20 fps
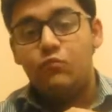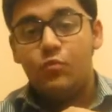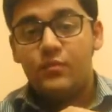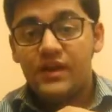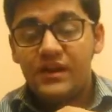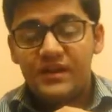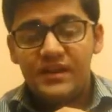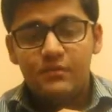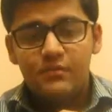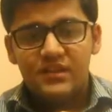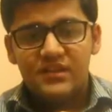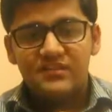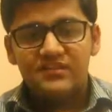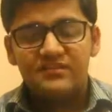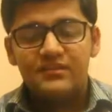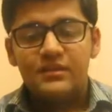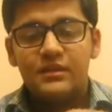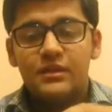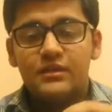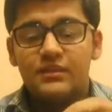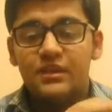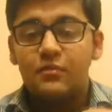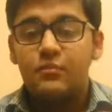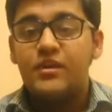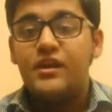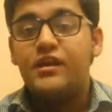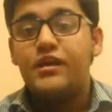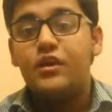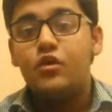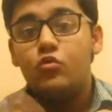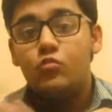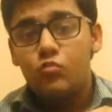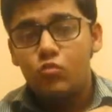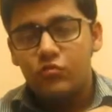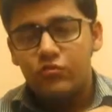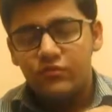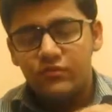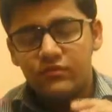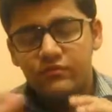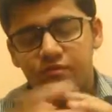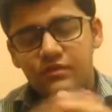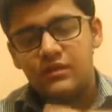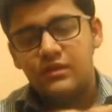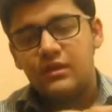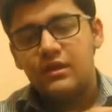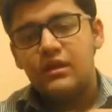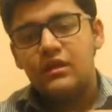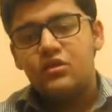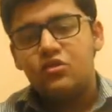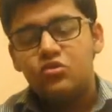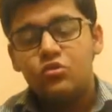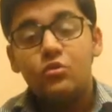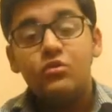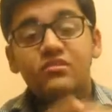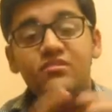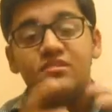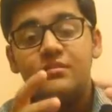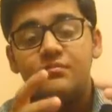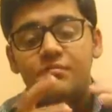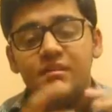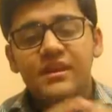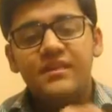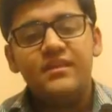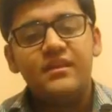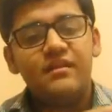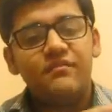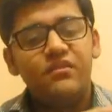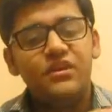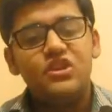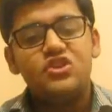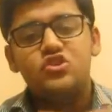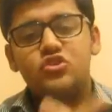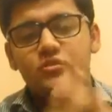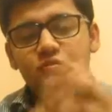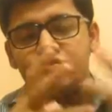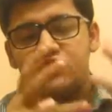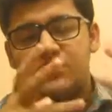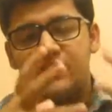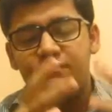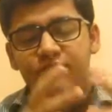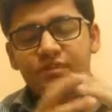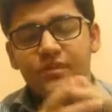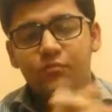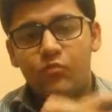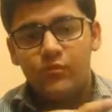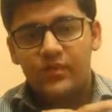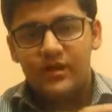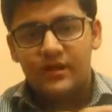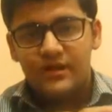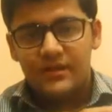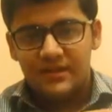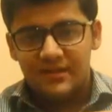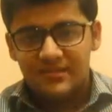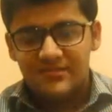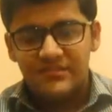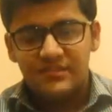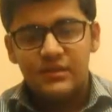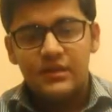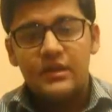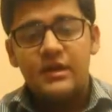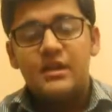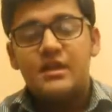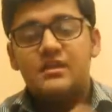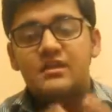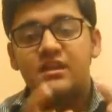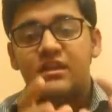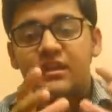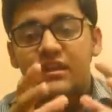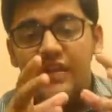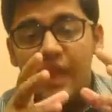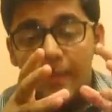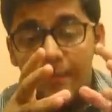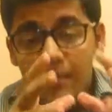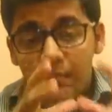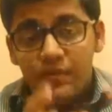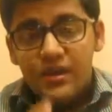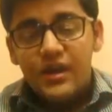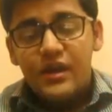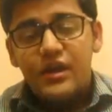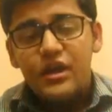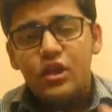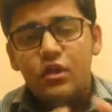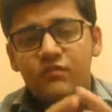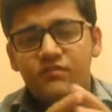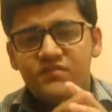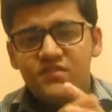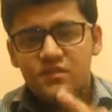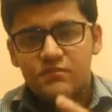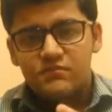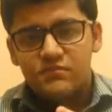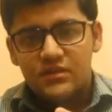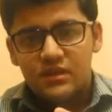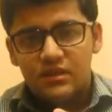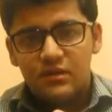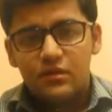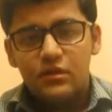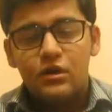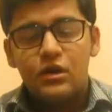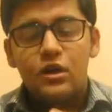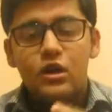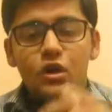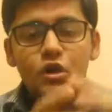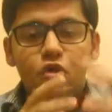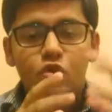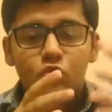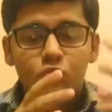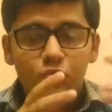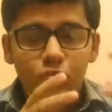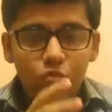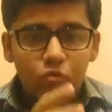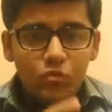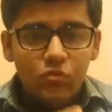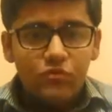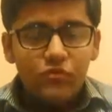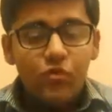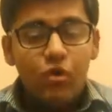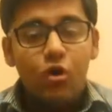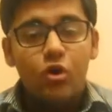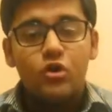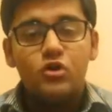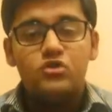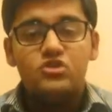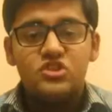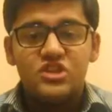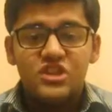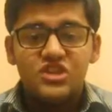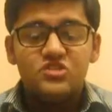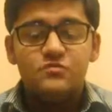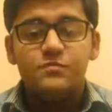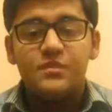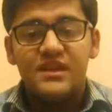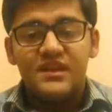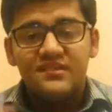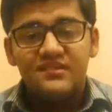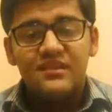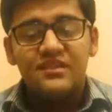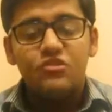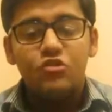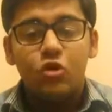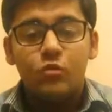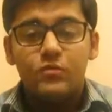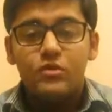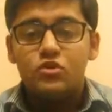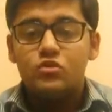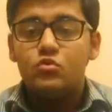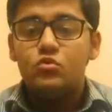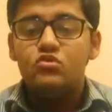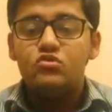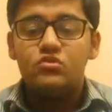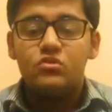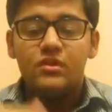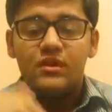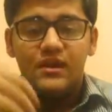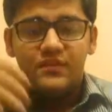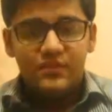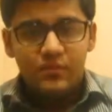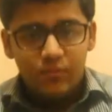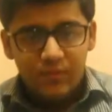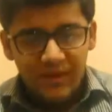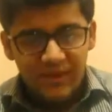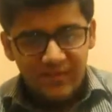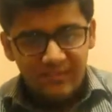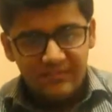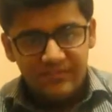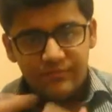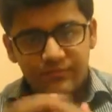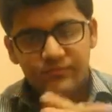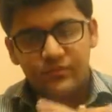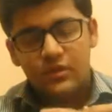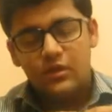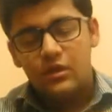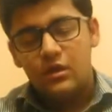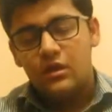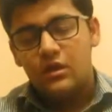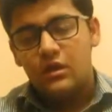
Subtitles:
And mobility means the ability to move. So simply the definition of geographical mobility is the capability of something to move or change places or be used in another place.